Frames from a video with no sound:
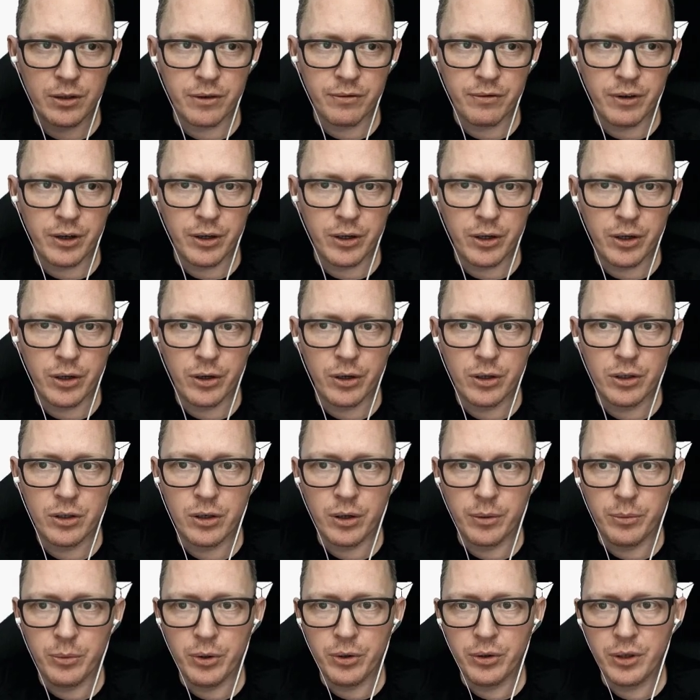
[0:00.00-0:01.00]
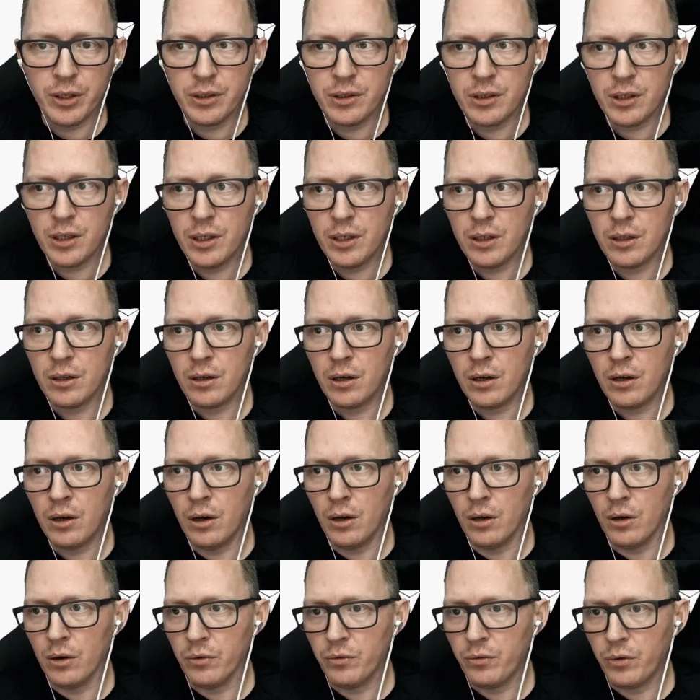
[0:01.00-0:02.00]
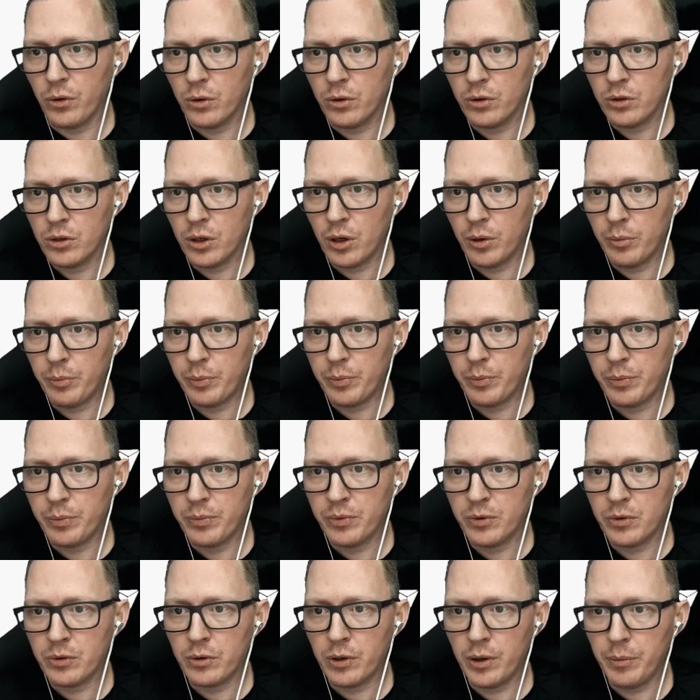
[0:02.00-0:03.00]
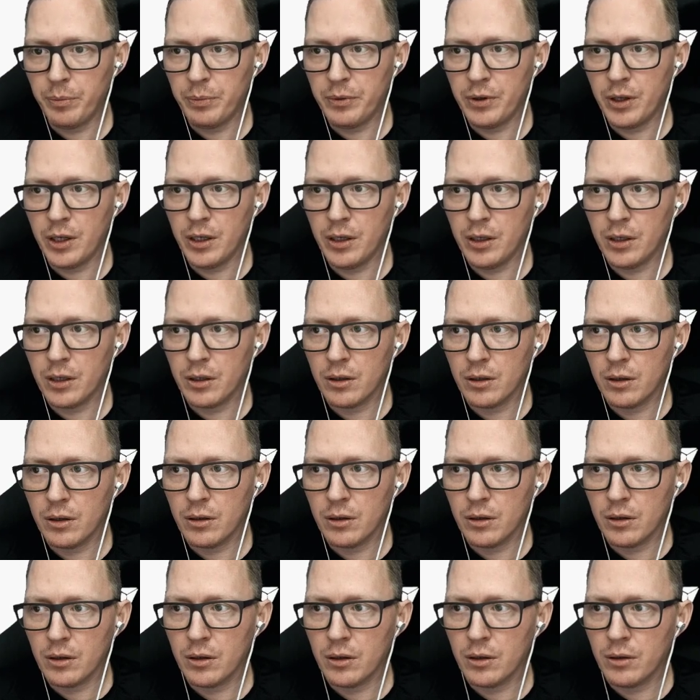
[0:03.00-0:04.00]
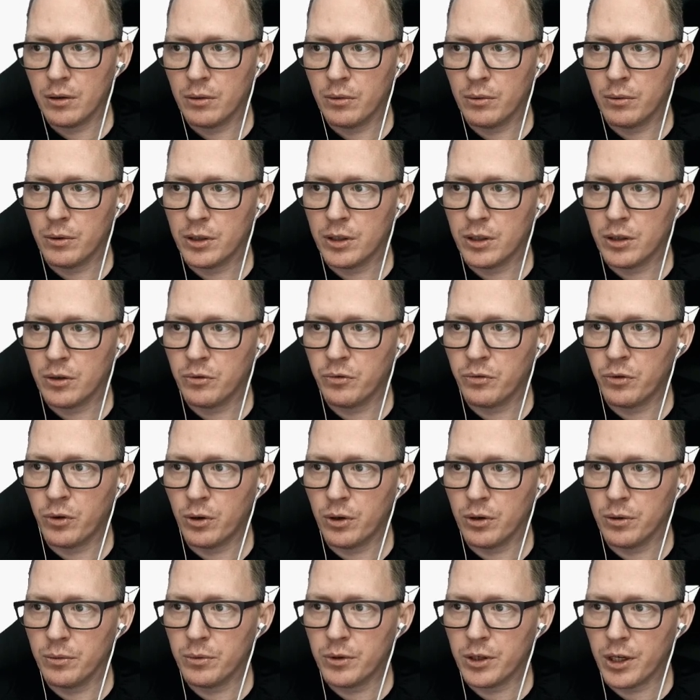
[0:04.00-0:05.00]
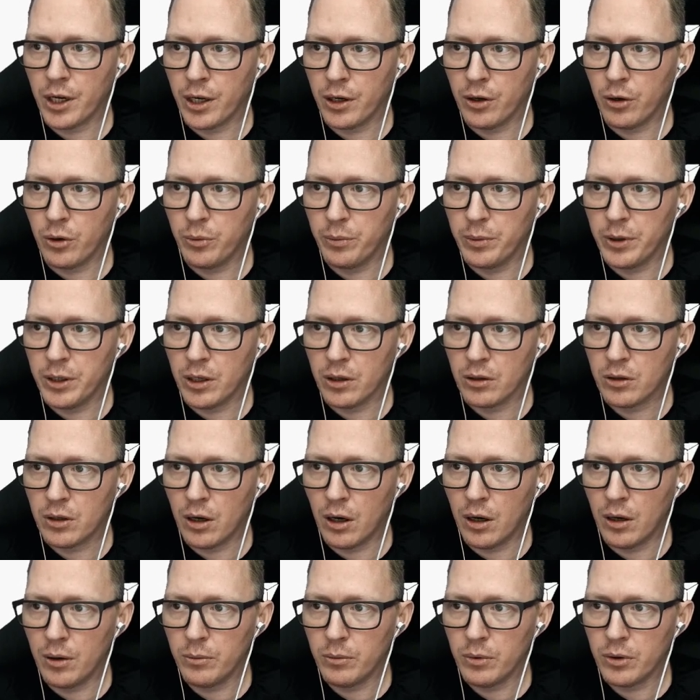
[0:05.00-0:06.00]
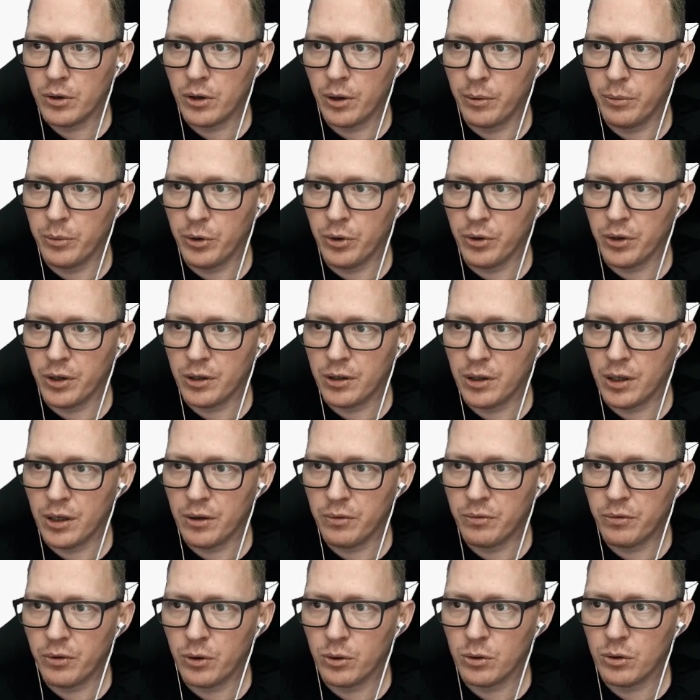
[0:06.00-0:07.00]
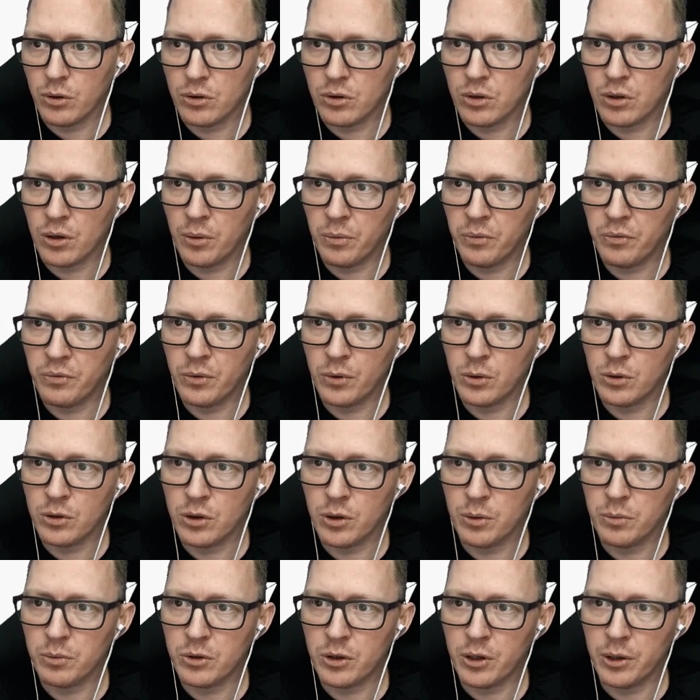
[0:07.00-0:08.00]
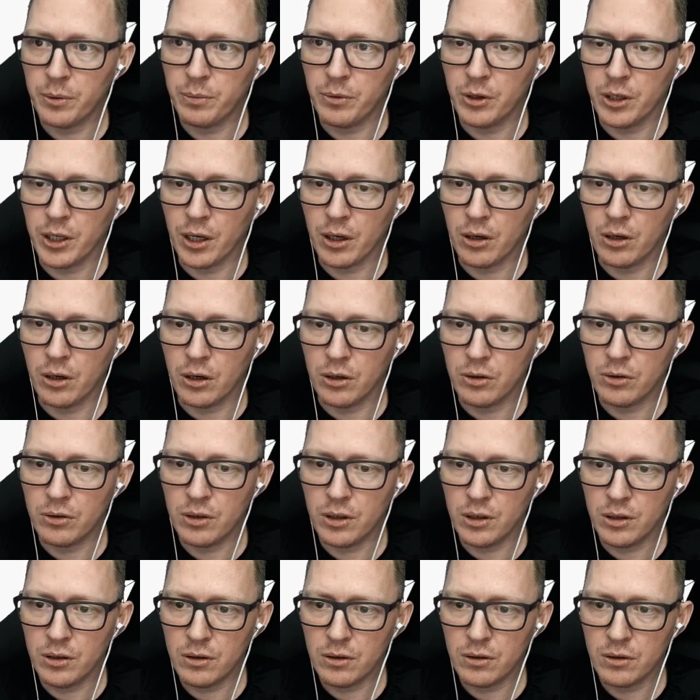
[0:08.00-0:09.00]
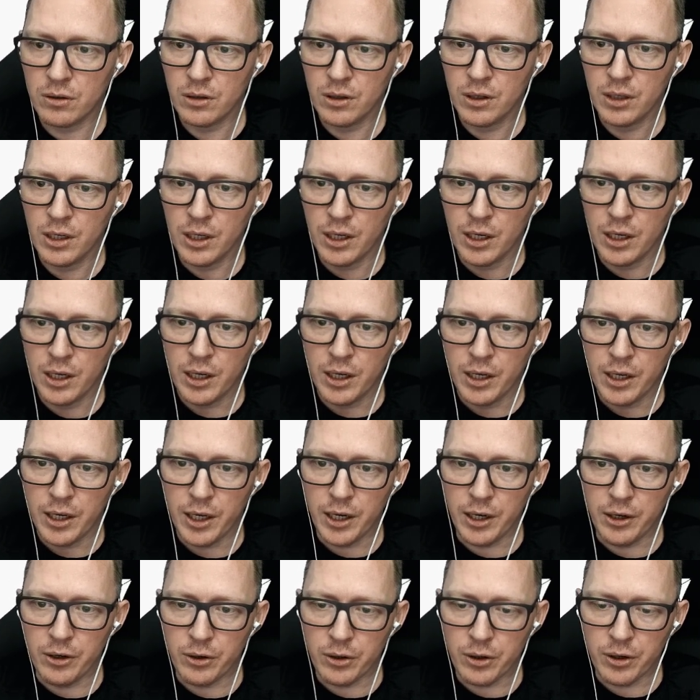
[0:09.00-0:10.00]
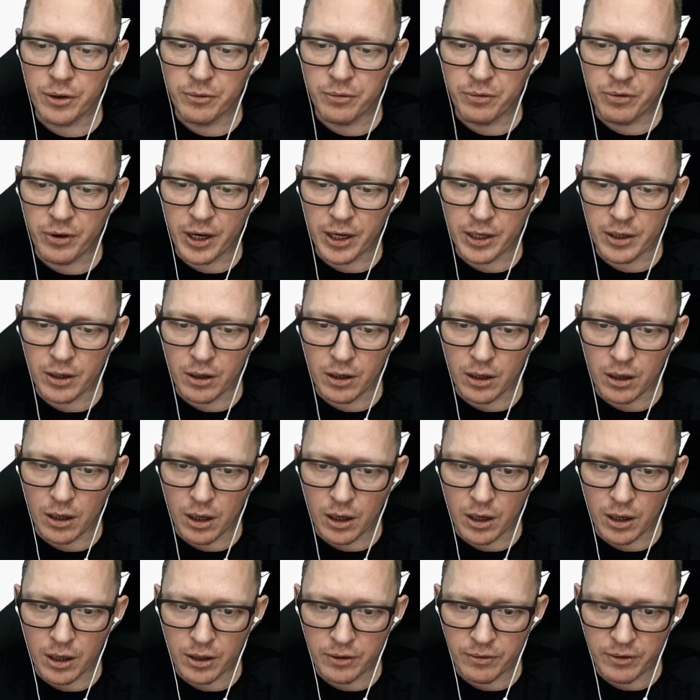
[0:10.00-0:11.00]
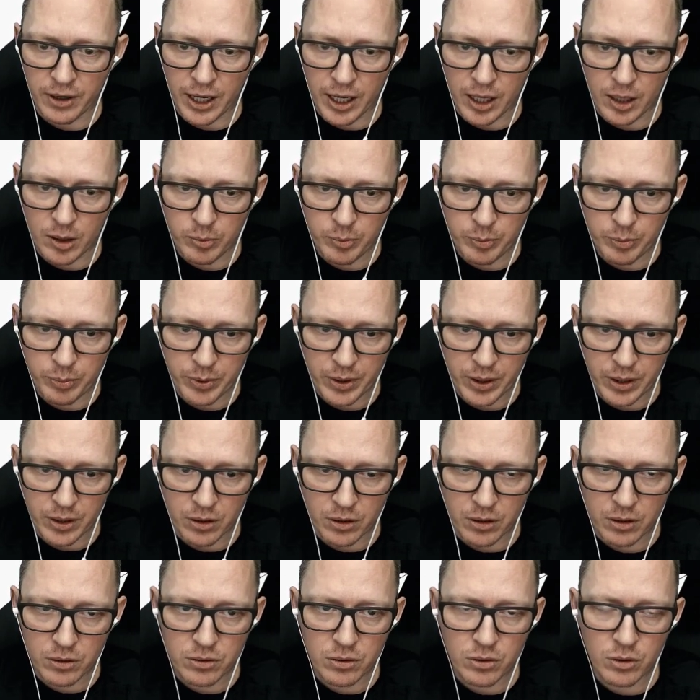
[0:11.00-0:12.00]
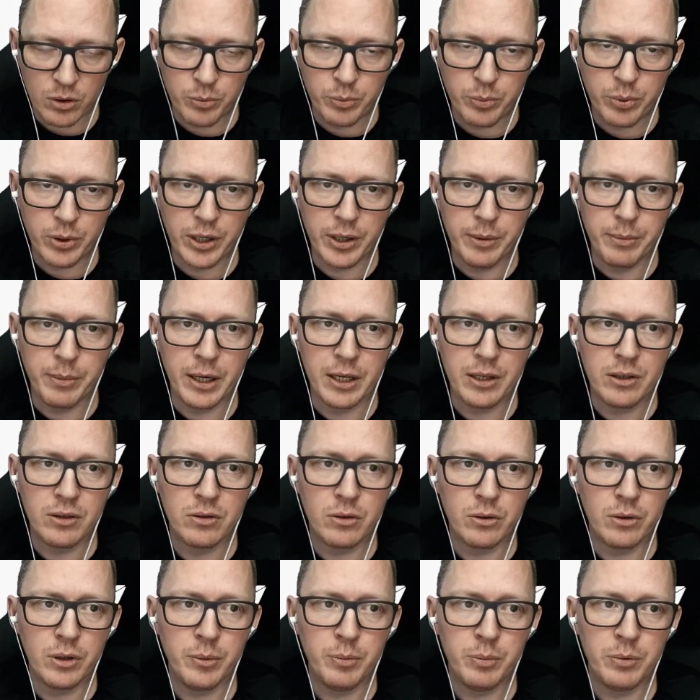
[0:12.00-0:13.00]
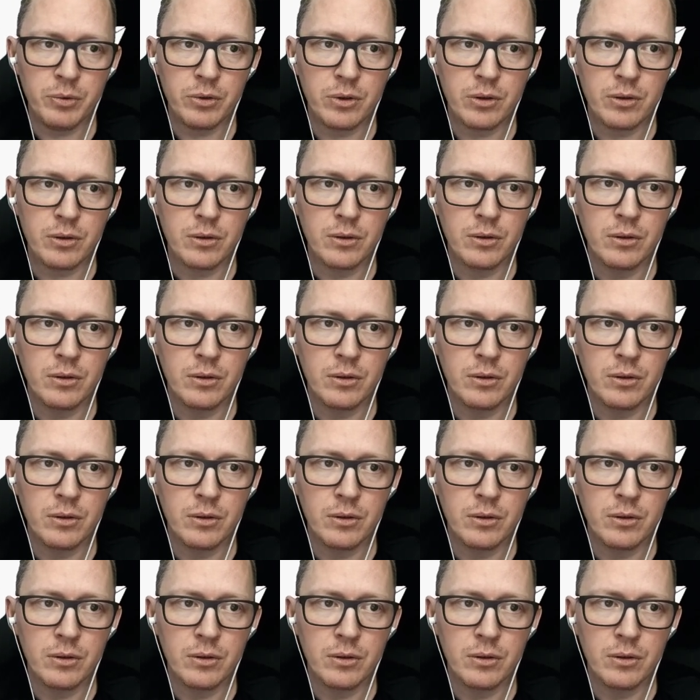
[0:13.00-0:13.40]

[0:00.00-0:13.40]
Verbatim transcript: a very good community on Photoshop scripting, which is forums dot adobe dot com, community Photoshop, Photoshop scripting and content. Here you can find a lot of help and also pre-made scripts.